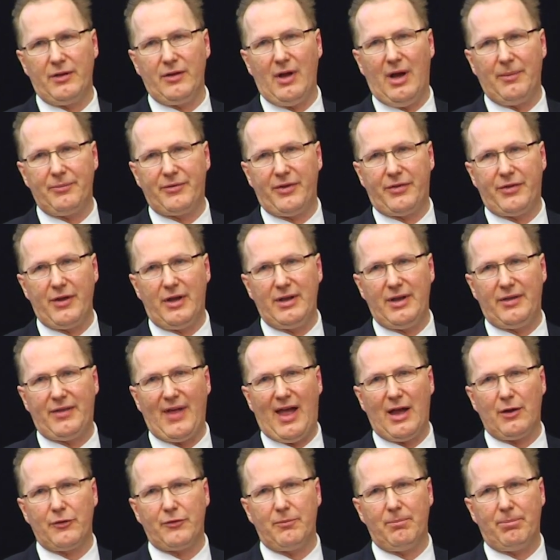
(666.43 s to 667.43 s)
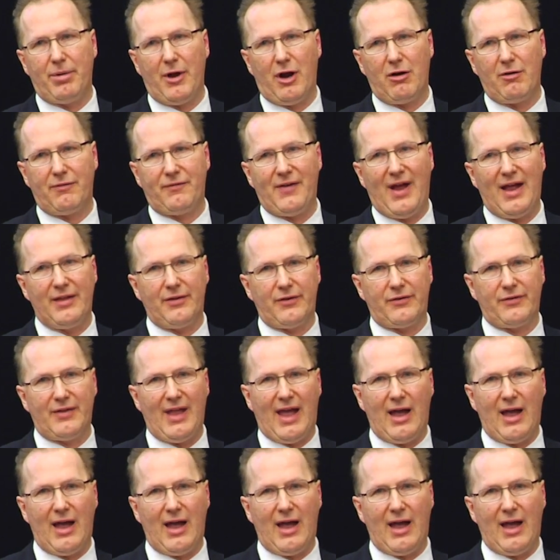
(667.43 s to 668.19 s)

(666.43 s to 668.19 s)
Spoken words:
30,000 per offence.